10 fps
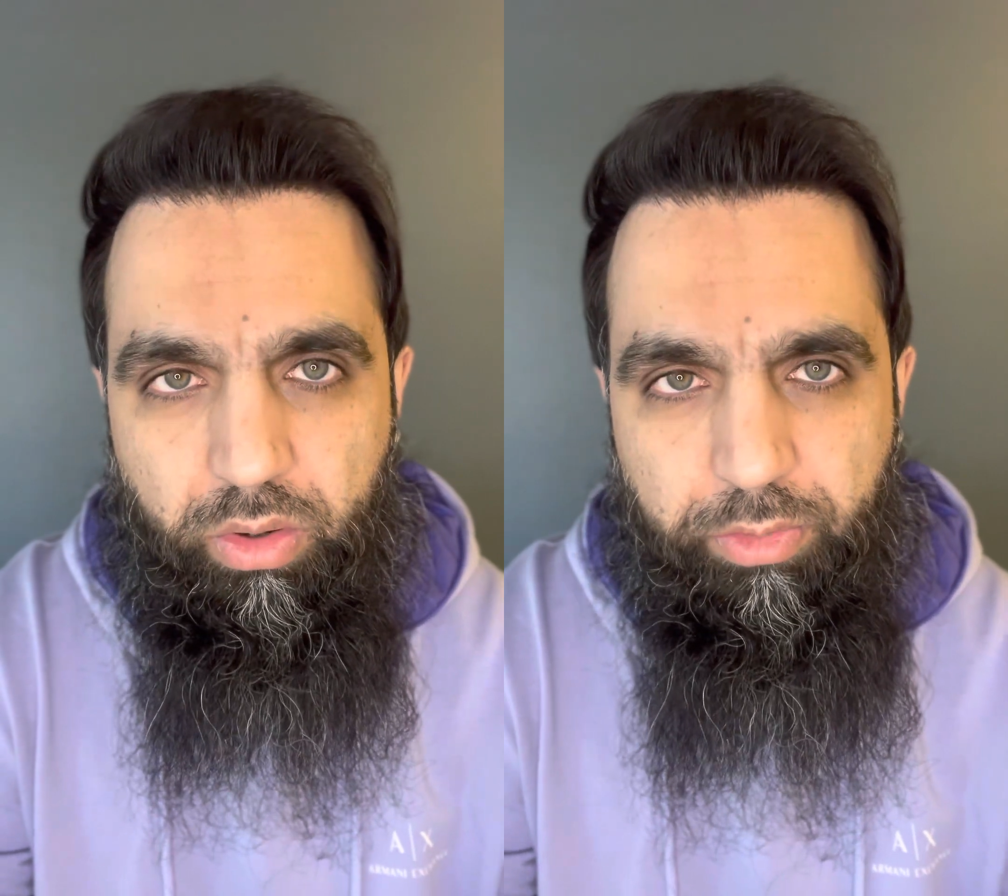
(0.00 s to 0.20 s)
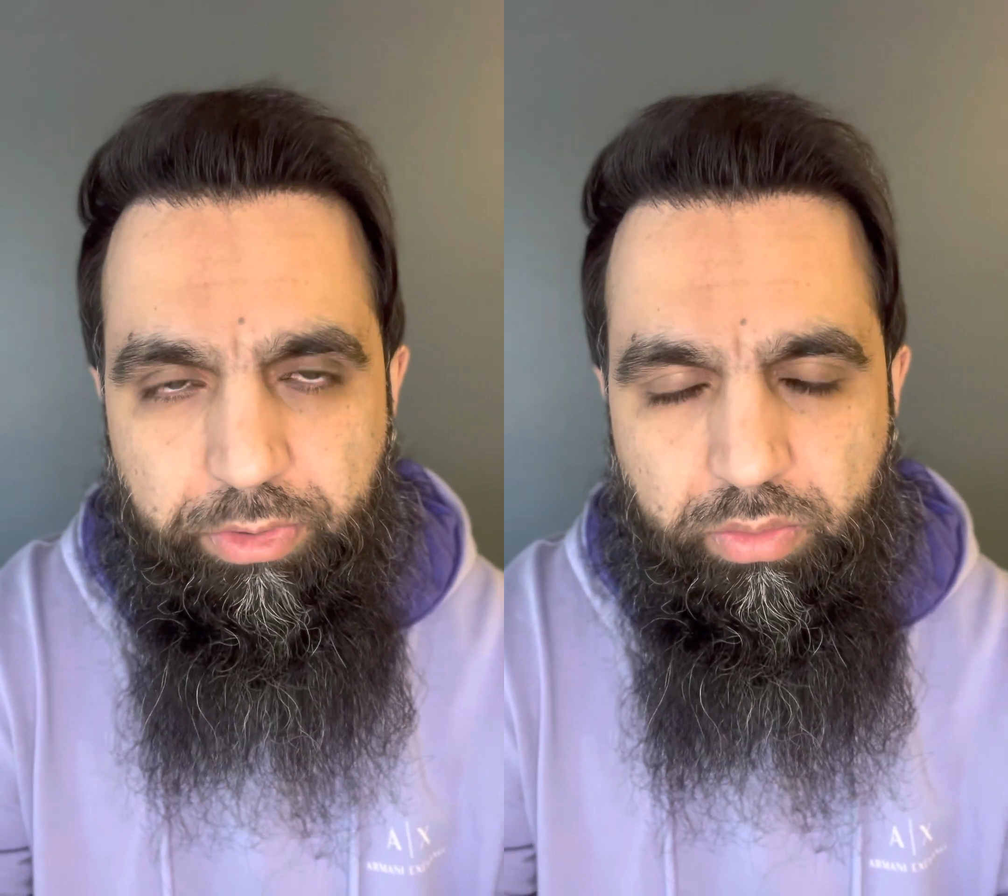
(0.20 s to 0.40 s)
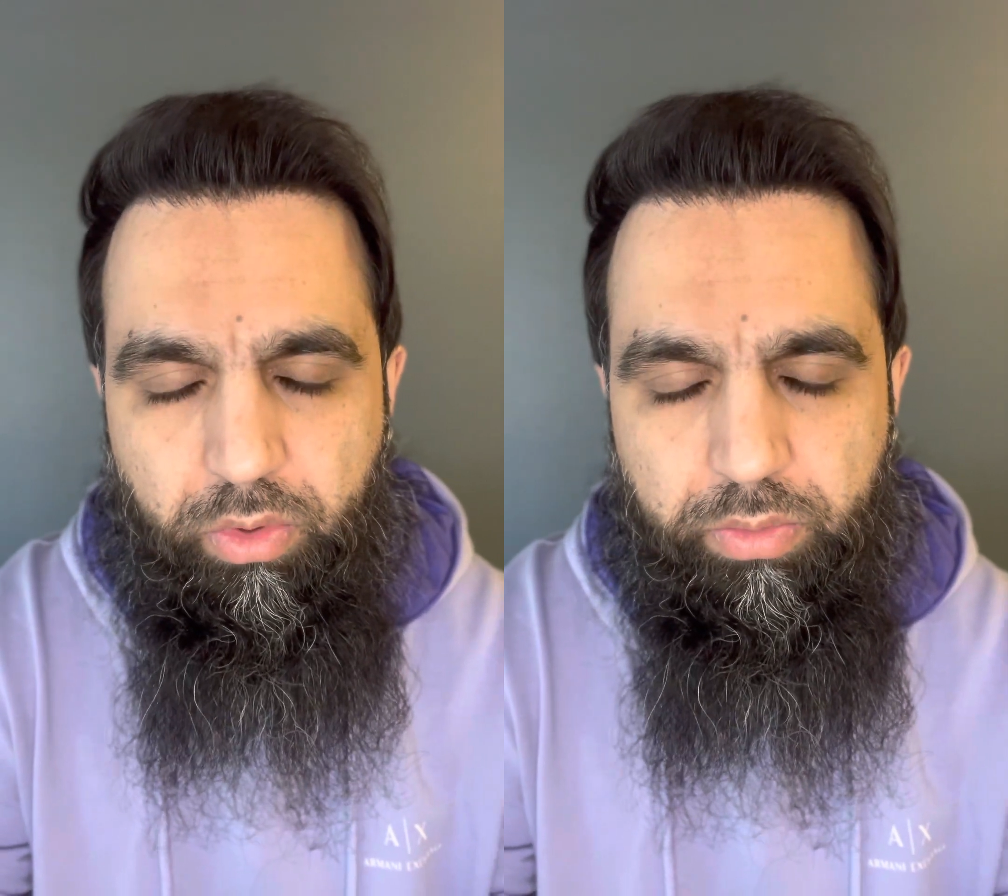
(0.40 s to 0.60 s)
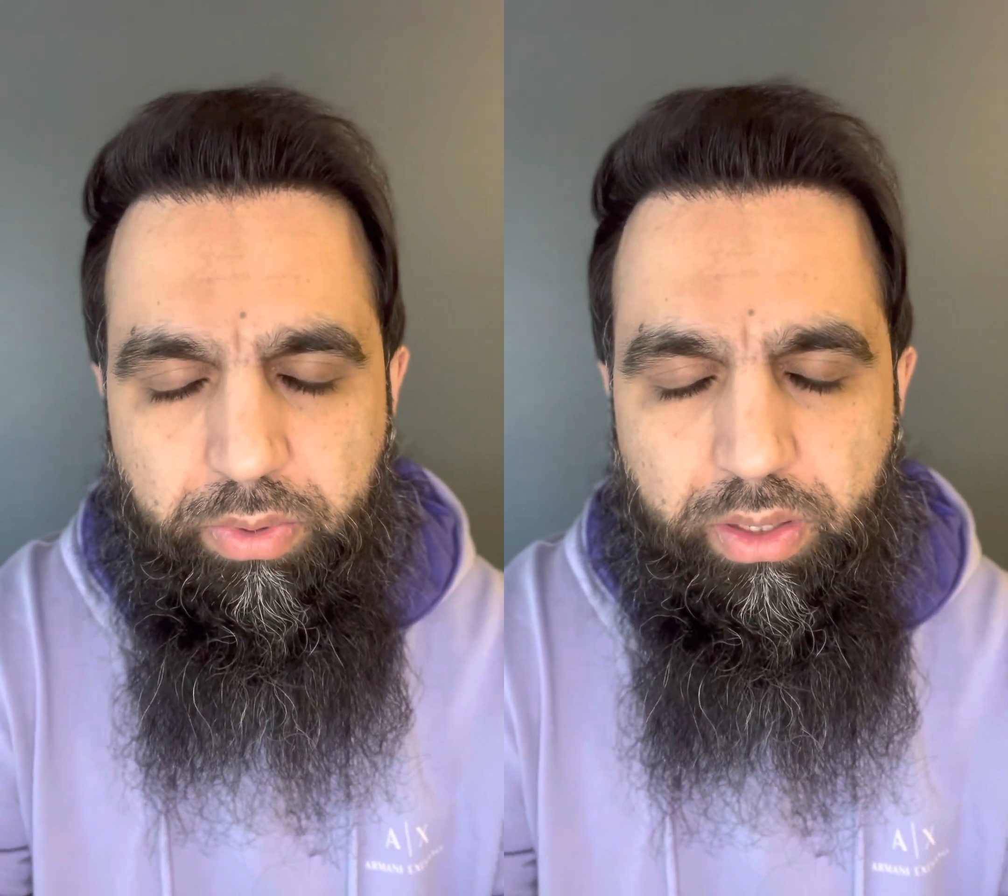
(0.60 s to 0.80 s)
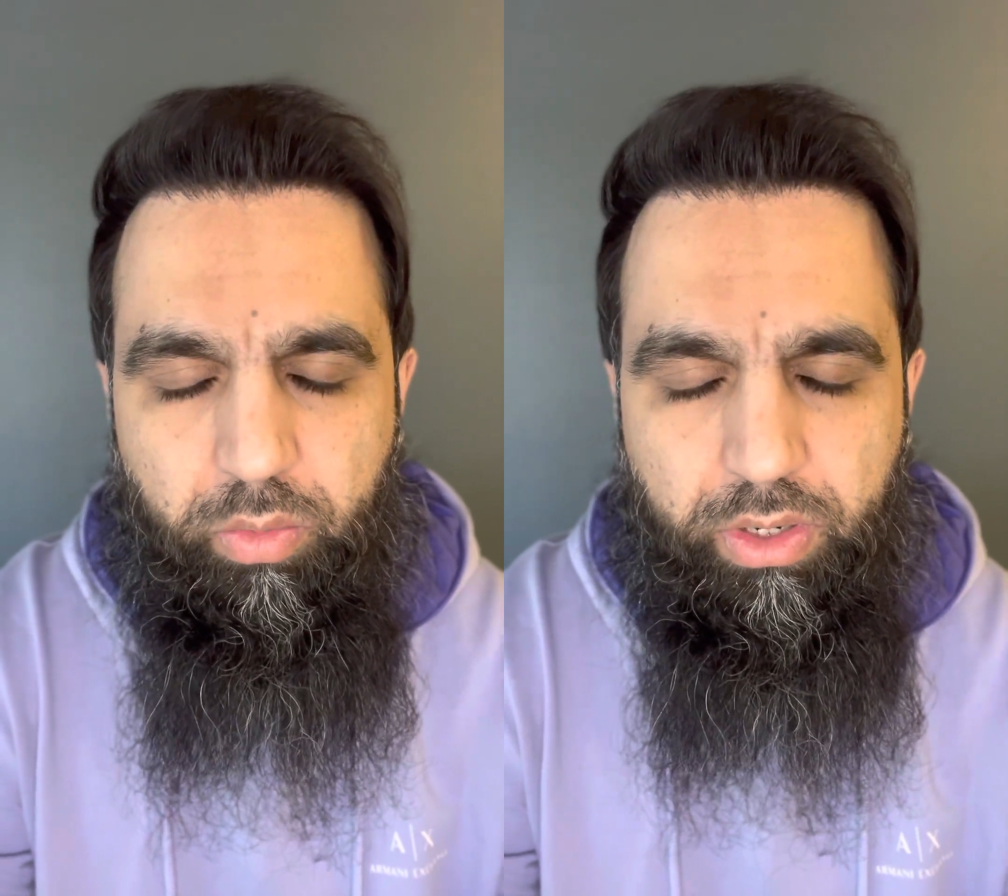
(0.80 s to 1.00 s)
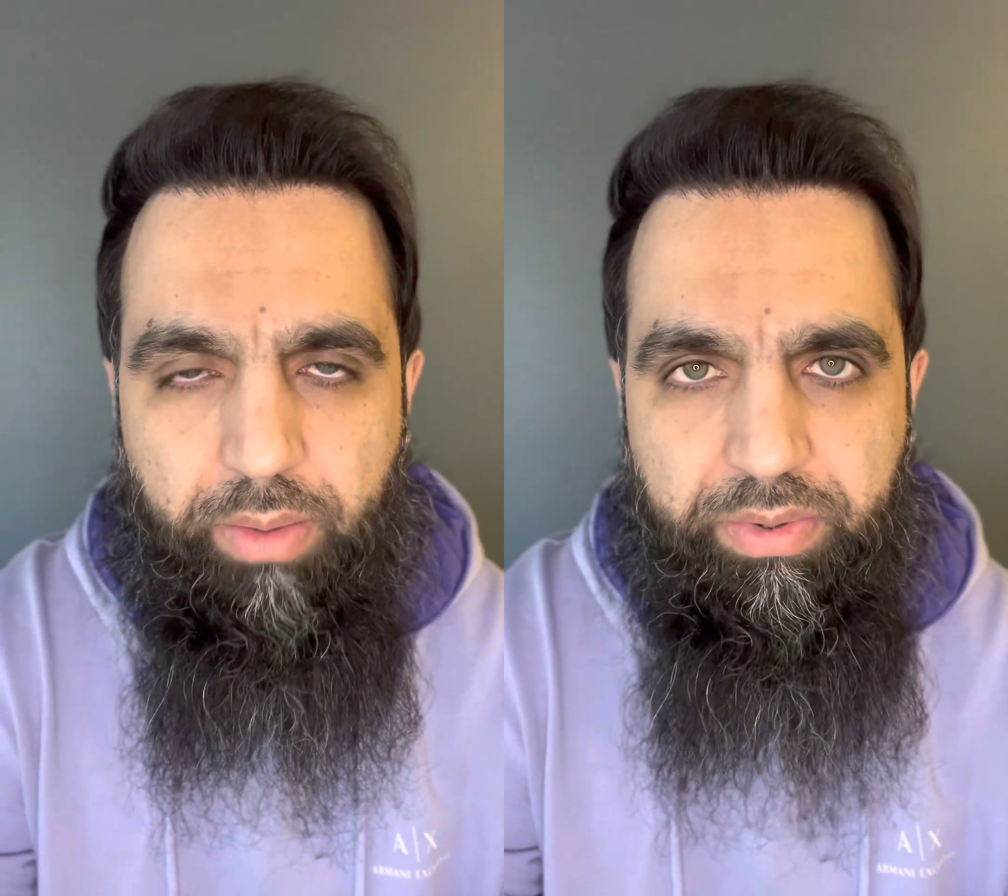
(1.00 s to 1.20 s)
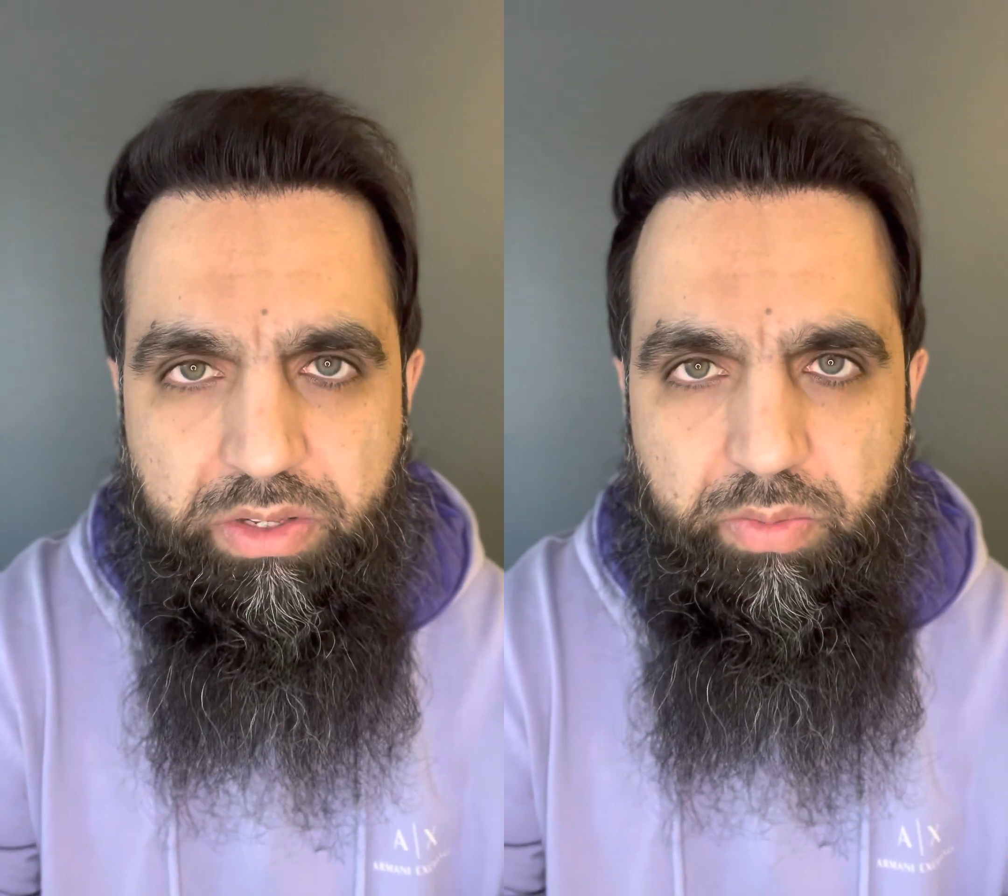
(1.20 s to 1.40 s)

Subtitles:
often what happens,